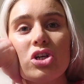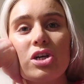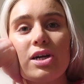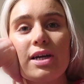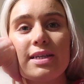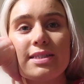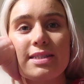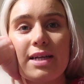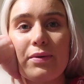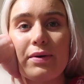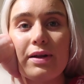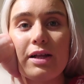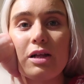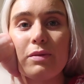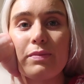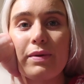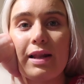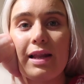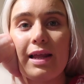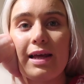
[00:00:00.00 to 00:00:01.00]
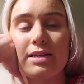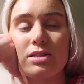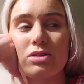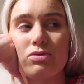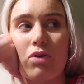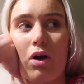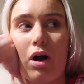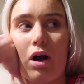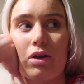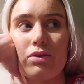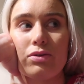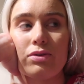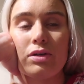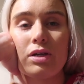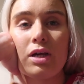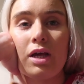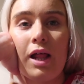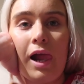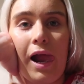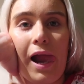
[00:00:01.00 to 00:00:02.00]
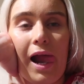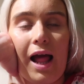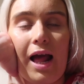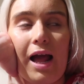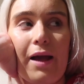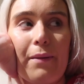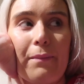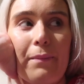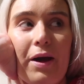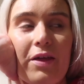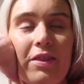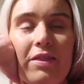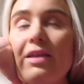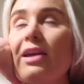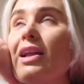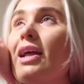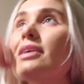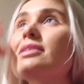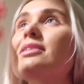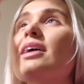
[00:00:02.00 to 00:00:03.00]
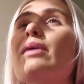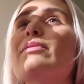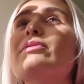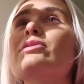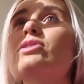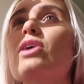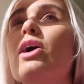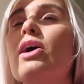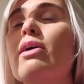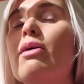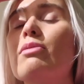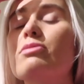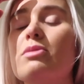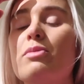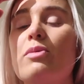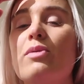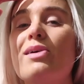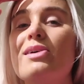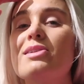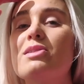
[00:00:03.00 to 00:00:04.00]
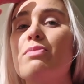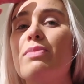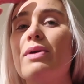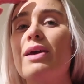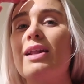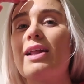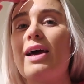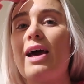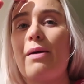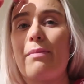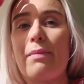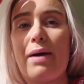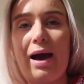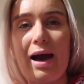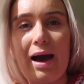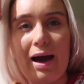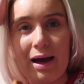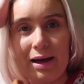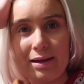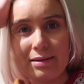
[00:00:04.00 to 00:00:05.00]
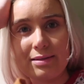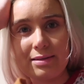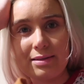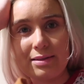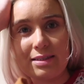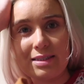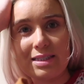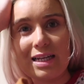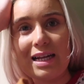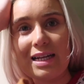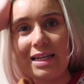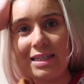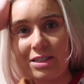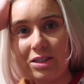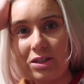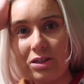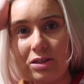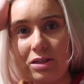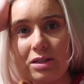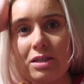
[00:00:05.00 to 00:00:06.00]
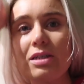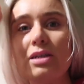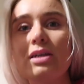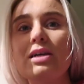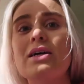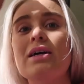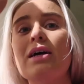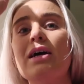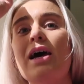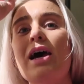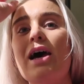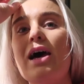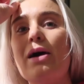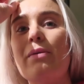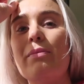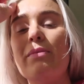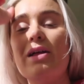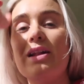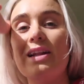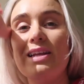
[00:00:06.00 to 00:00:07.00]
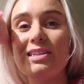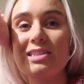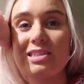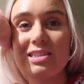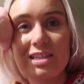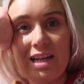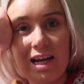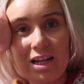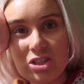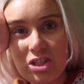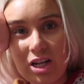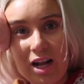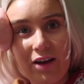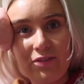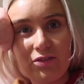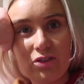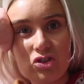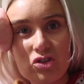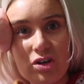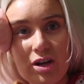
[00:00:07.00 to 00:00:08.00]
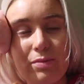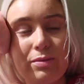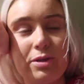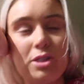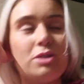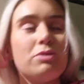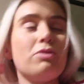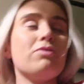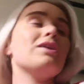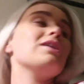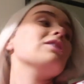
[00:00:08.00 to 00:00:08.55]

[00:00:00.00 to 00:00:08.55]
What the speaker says: So it's now a little bit later on. I think the last time I saw you, I was on my way to B&M and Lidl. Lidl didn't actually have the train, which you were